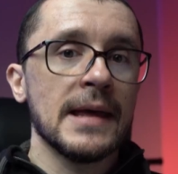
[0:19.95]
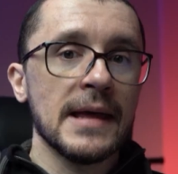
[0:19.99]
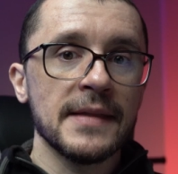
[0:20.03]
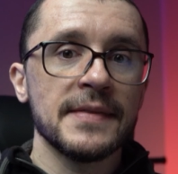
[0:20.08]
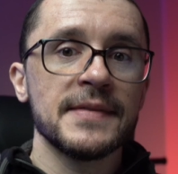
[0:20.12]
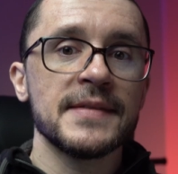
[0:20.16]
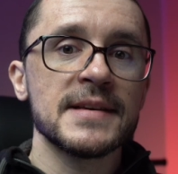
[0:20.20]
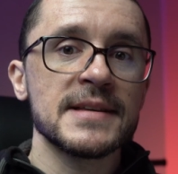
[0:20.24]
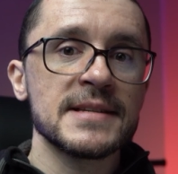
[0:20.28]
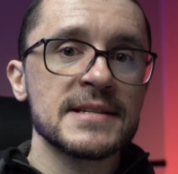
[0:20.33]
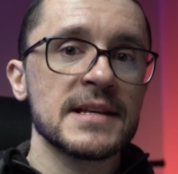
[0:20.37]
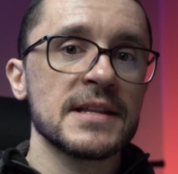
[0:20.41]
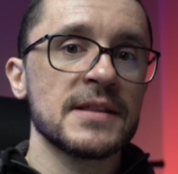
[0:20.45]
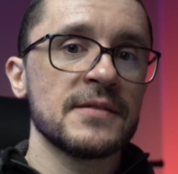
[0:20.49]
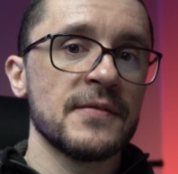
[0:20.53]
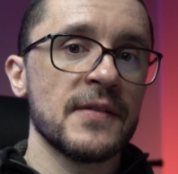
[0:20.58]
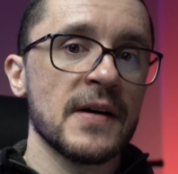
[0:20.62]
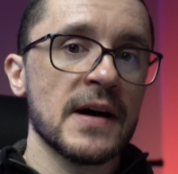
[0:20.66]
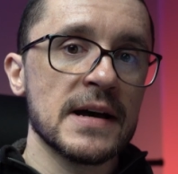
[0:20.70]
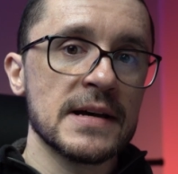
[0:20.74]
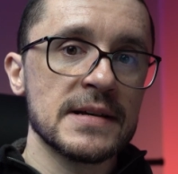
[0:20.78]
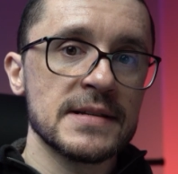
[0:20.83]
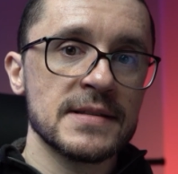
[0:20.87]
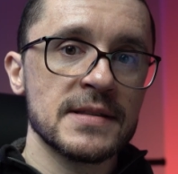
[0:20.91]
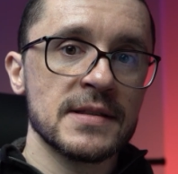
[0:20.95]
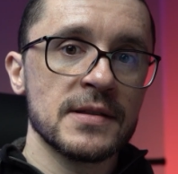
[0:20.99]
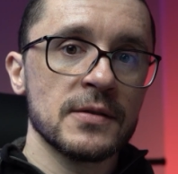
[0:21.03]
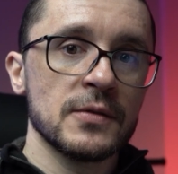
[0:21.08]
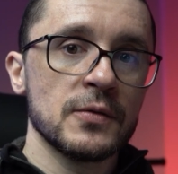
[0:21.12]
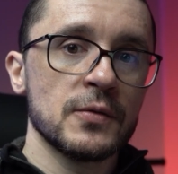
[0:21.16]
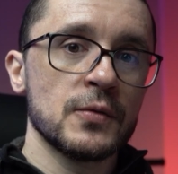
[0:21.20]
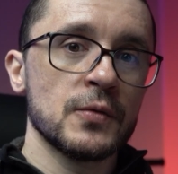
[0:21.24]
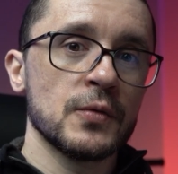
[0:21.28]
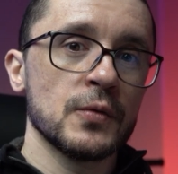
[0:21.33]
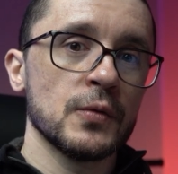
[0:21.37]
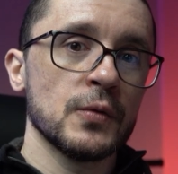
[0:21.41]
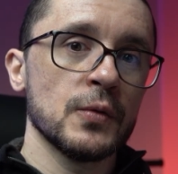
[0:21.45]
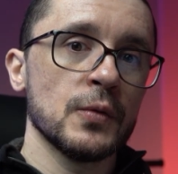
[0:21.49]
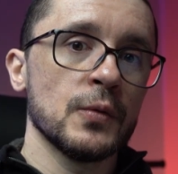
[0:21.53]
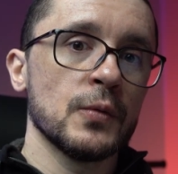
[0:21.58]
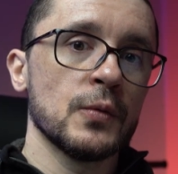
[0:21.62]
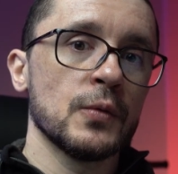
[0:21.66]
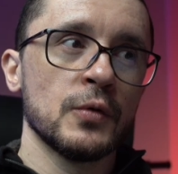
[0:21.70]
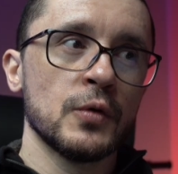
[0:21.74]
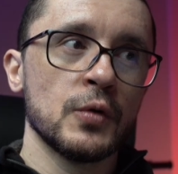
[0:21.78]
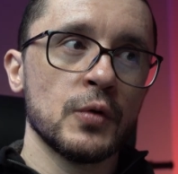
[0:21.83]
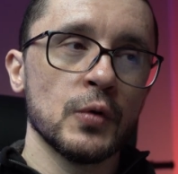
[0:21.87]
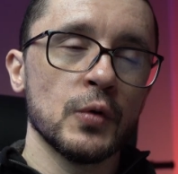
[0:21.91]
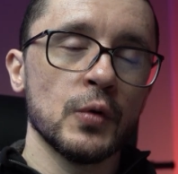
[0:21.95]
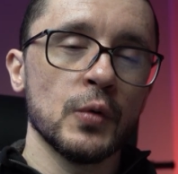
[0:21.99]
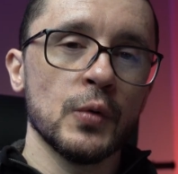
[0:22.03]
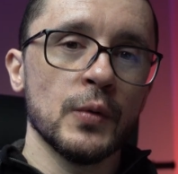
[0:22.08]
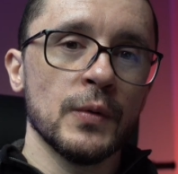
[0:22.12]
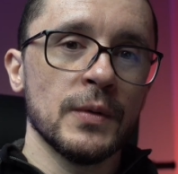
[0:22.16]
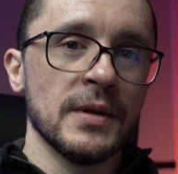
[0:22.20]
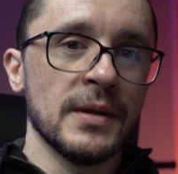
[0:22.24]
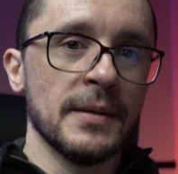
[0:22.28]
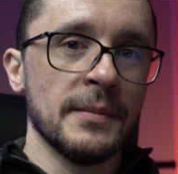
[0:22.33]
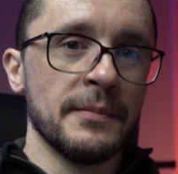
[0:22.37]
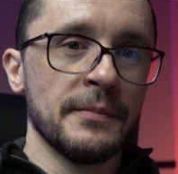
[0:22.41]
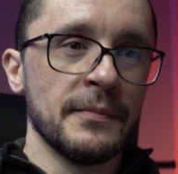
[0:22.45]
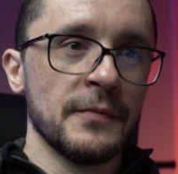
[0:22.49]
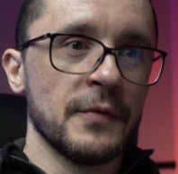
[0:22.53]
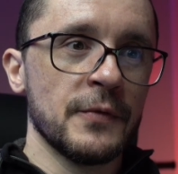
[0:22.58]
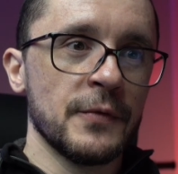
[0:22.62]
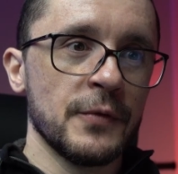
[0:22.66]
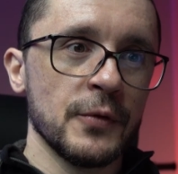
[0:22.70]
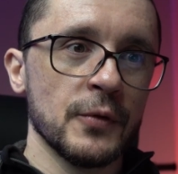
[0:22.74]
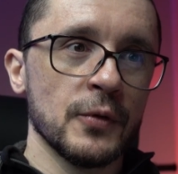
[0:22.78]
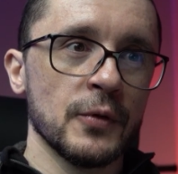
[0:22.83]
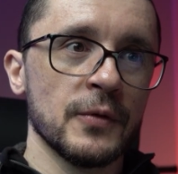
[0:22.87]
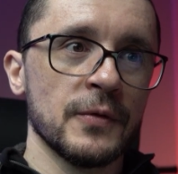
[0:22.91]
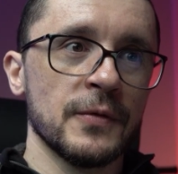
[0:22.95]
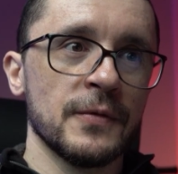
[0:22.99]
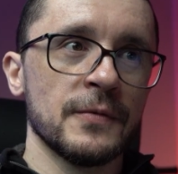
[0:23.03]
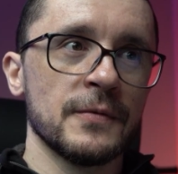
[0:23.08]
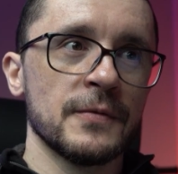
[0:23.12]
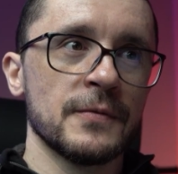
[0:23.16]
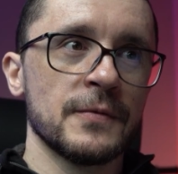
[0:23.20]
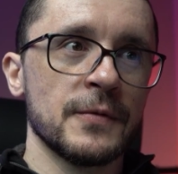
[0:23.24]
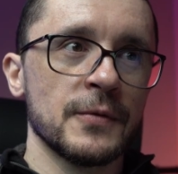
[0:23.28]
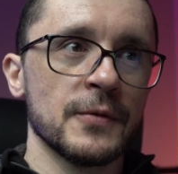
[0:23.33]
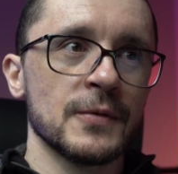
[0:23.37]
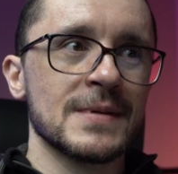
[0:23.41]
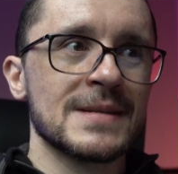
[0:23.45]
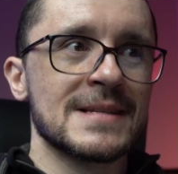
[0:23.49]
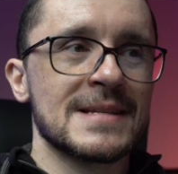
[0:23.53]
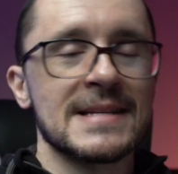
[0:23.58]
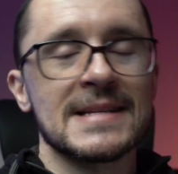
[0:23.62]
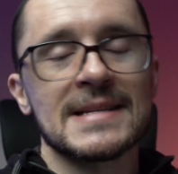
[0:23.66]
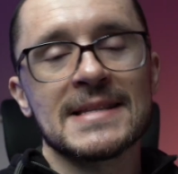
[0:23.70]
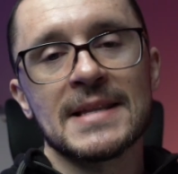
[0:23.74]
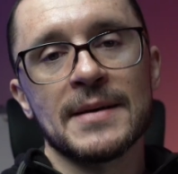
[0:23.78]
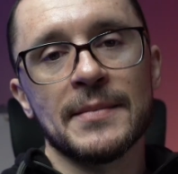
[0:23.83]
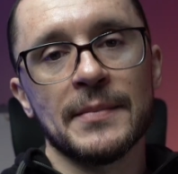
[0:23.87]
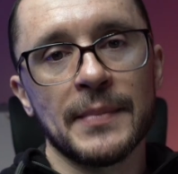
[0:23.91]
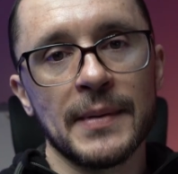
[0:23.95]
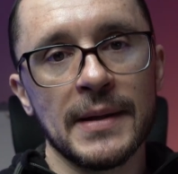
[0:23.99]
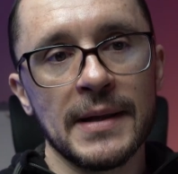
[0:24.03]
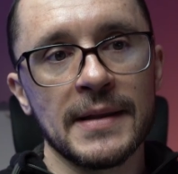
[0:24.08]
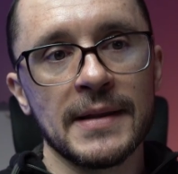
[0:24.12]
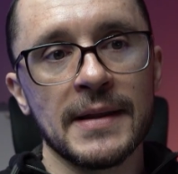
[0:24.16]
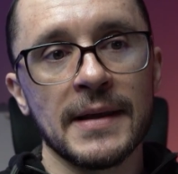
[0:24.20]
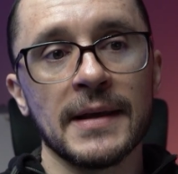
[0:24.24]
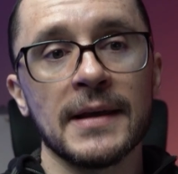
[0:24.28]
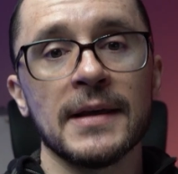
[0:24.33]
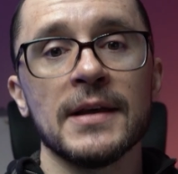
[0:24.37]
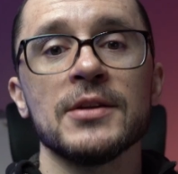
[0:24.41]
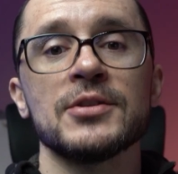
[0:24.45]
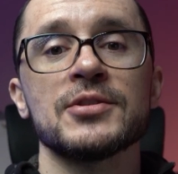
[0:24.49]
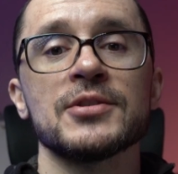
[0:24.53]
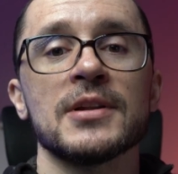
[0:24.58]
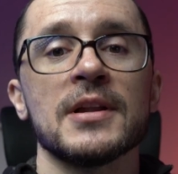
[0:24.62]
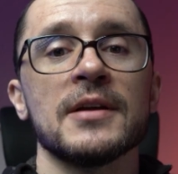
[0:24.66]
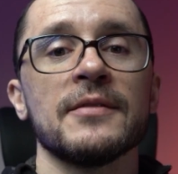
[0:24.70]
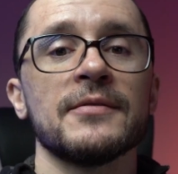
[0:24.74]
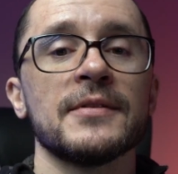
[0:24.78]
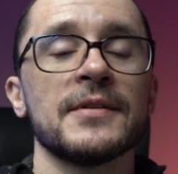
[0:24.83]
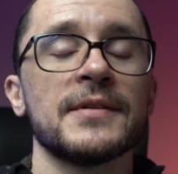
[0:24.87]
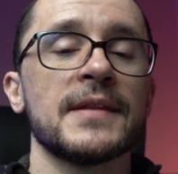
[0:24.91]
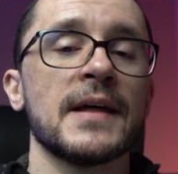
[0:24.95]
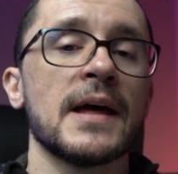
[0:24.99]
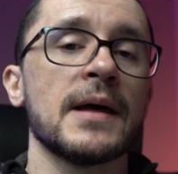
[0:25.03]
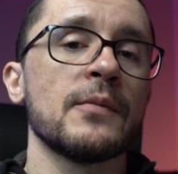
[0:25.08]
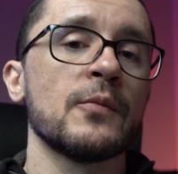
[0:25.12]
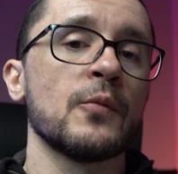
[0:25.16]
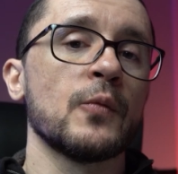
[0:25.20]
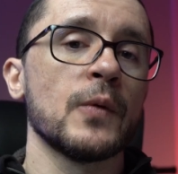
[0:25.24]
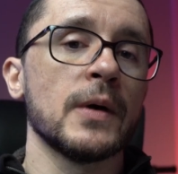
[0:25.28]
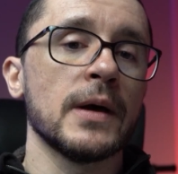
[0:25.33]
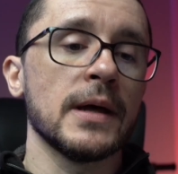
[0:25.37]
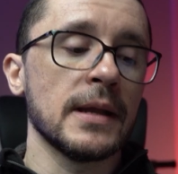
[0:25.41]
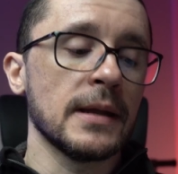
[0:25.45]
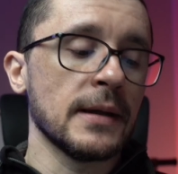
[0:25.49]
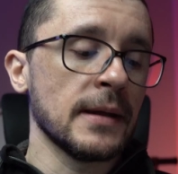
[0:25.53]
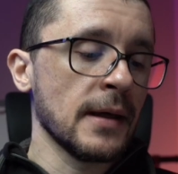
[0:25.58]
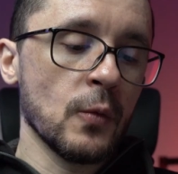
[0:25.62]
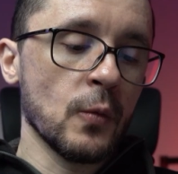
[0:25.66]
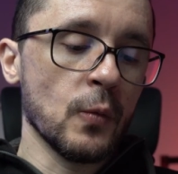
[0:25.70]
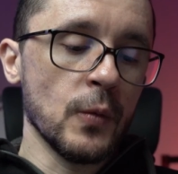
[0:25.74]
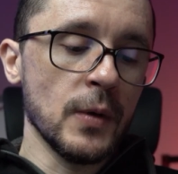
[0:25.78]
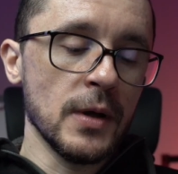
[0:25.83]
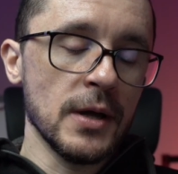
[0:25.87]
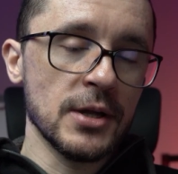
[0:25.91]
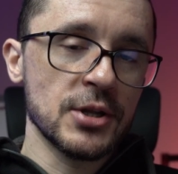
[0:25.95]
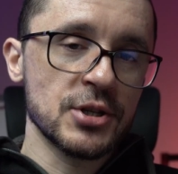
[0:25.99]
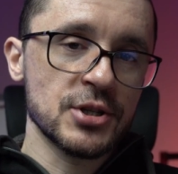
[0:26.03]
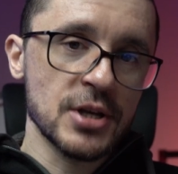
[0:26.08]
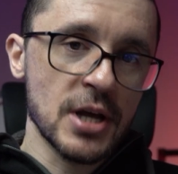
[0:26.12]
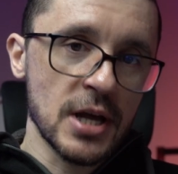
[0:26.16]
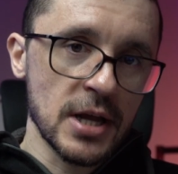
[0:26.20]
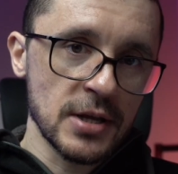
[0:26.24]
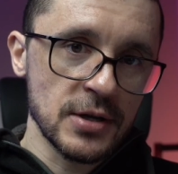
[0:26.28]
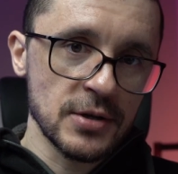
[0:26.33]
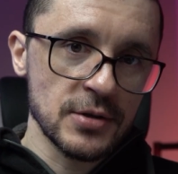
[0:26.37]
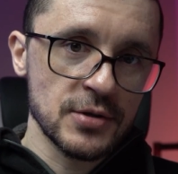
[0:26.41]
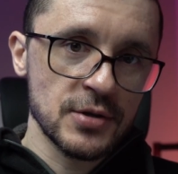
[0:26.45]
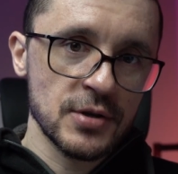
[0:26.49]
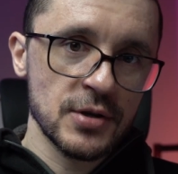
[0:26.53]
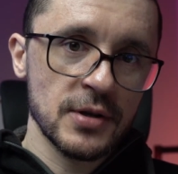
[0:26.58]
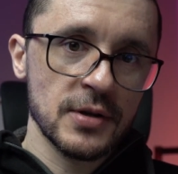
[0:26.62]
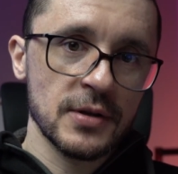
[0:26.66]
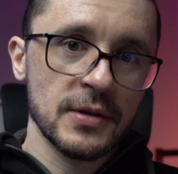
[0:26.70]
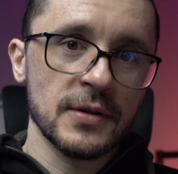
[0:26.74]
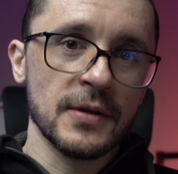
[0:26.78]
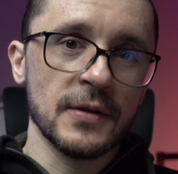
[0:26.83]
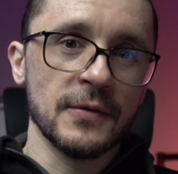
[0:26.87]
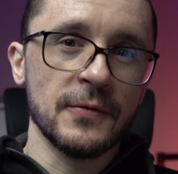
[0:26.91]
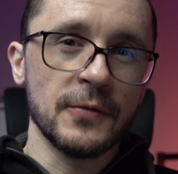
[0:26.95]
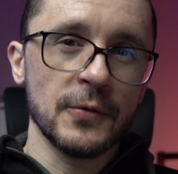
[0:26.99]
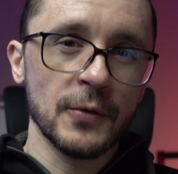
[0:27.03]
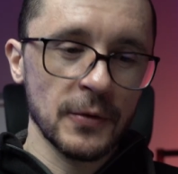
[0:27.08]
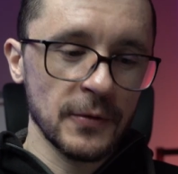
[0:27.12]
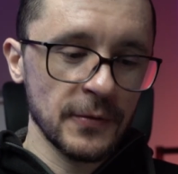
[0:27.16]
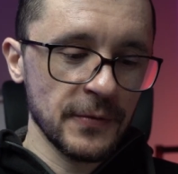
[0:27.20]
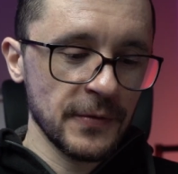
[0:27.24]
it is advised to do the fuel system bleeding each and every time when we change the fuel